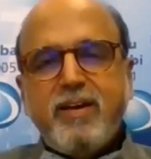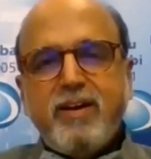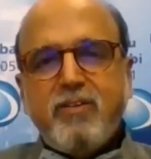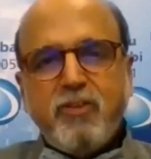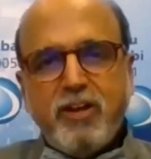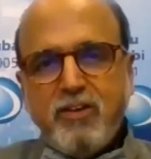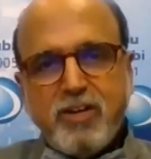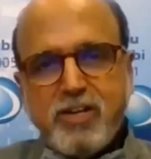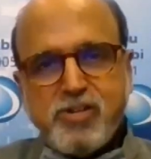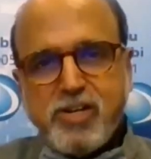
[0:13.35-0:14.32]
We live
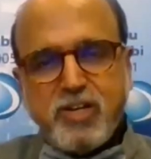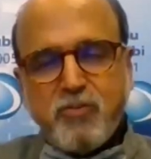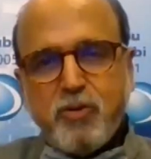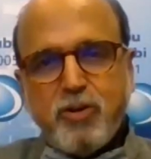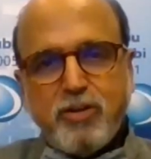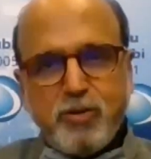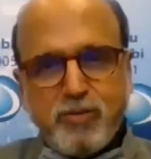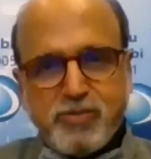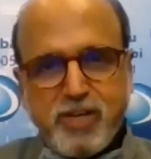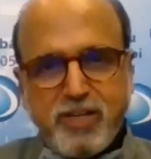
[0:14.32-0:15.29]
in a changing world. You
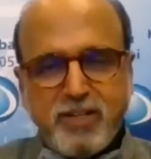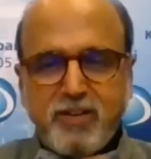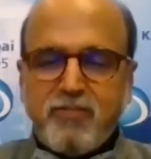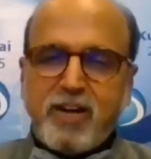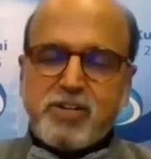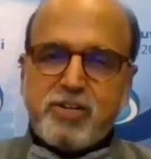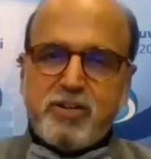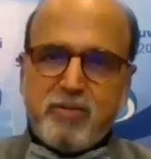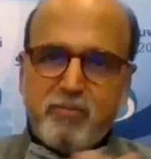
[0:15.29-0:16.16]
have seen the reflection.